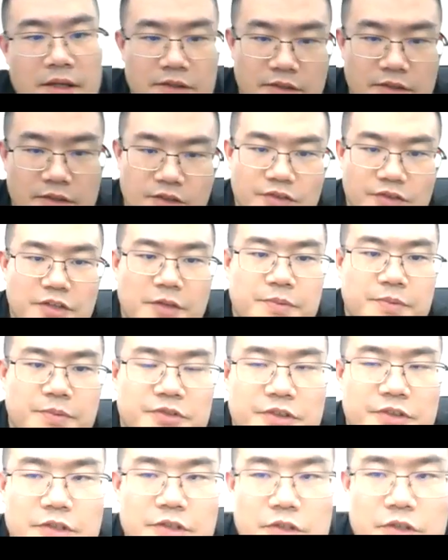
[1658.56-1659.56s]
This tip
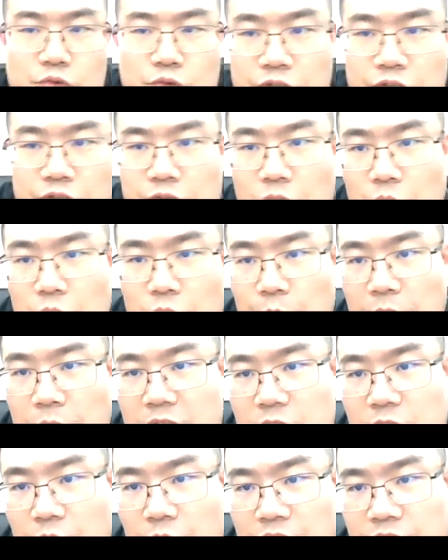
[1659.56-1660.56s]
speed ratio
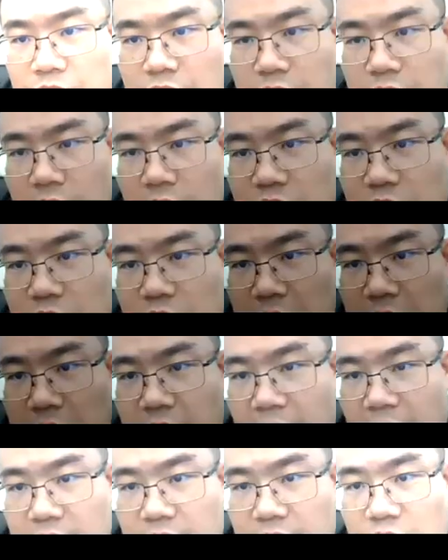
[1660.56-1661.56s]
means with the speed
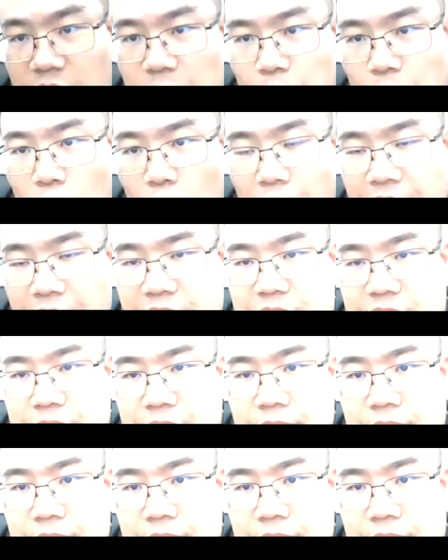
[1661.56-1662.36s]
at this point.